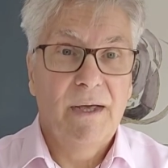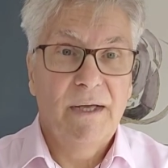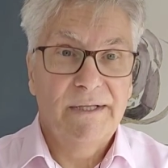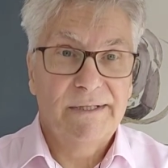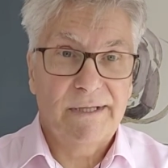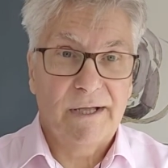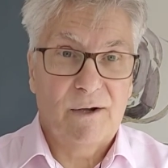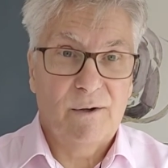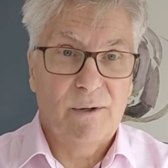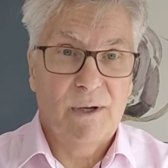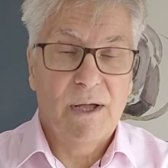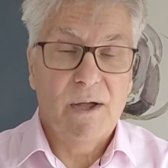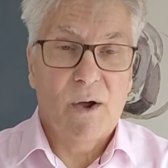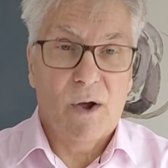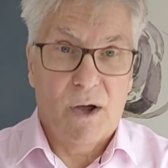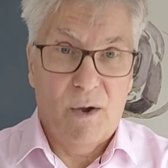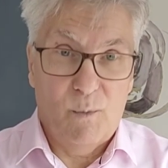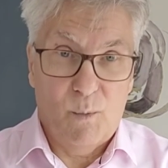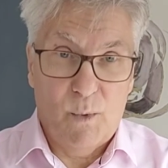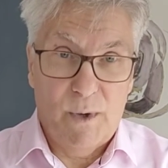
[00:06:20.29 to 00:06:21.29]
So,
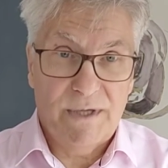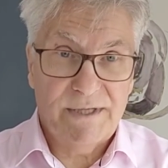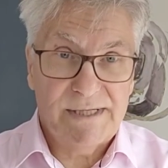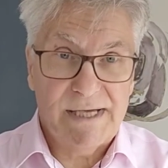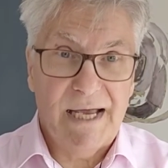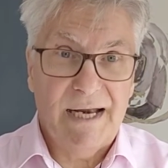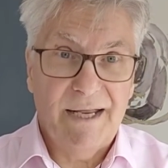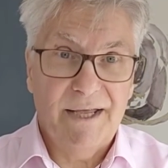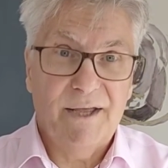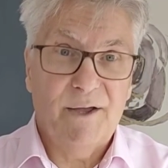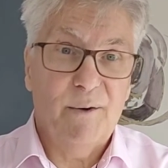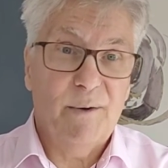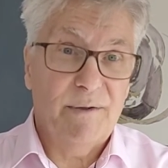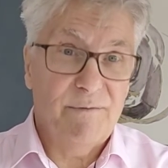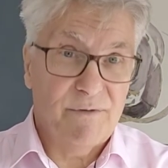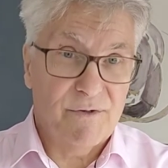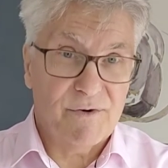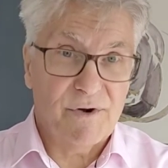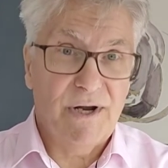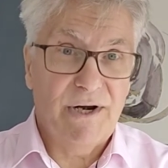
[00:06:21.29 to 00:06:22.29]
and we're telling you,
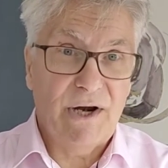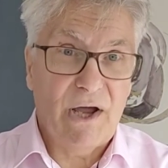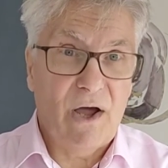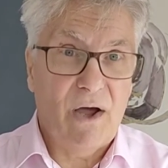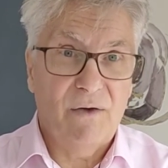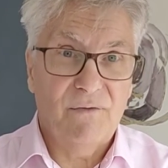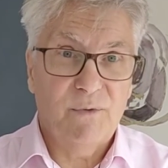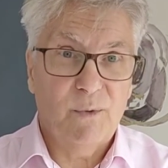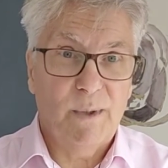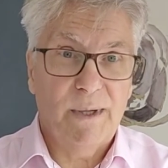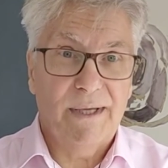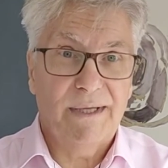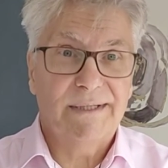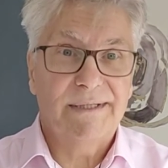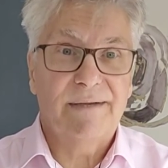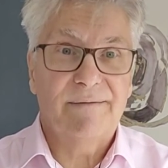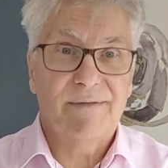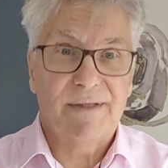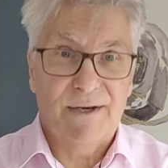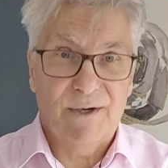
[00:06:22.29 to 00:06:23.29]
in 3.5
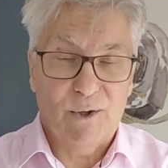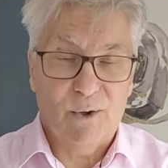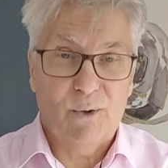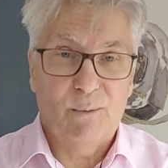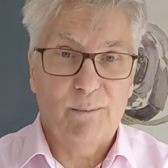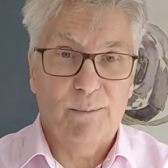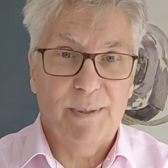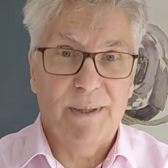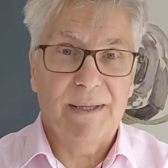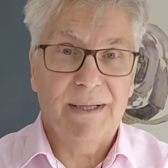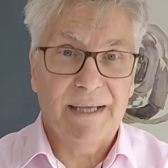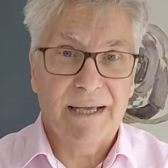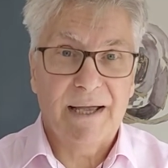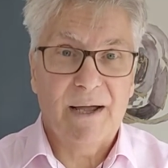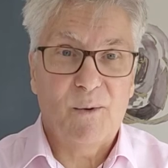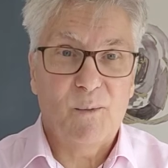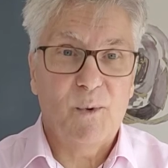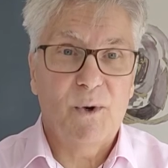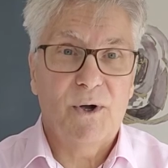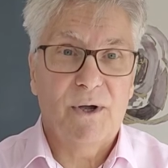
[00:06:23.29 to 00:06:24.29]
weeks, if they're not building
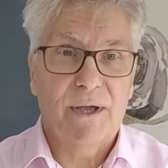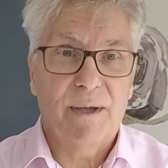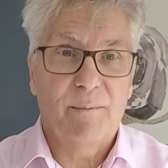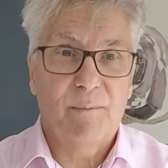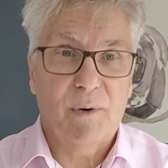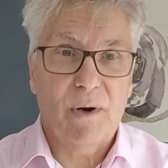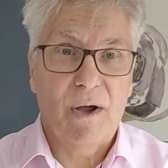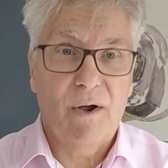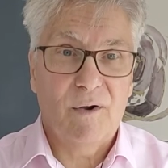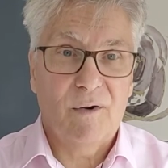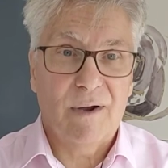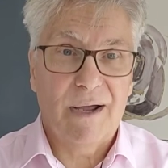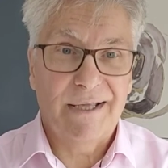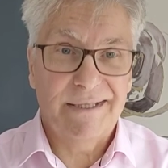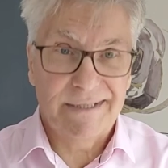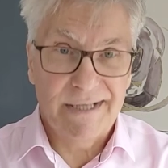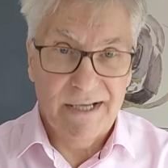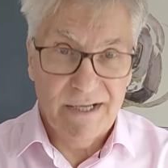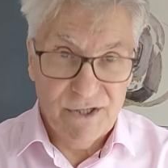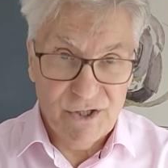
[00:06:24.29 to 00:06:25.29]
up work in
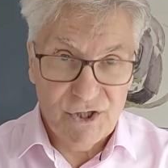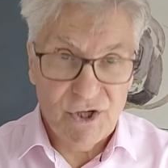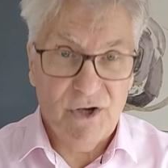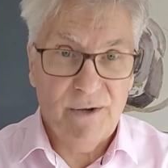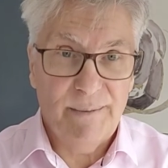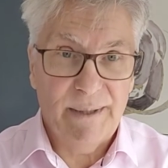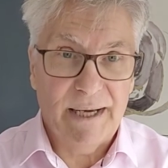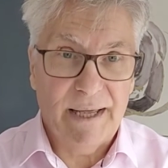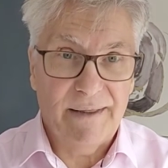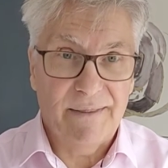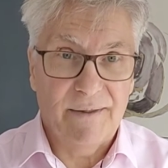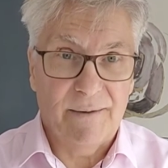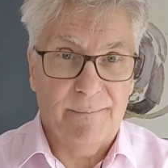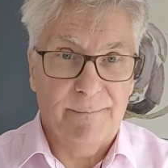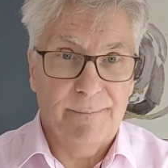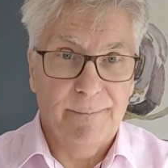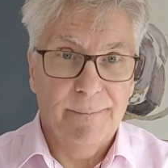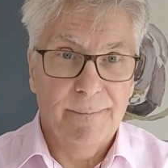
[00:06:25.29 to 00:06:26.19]
progress, terminate them,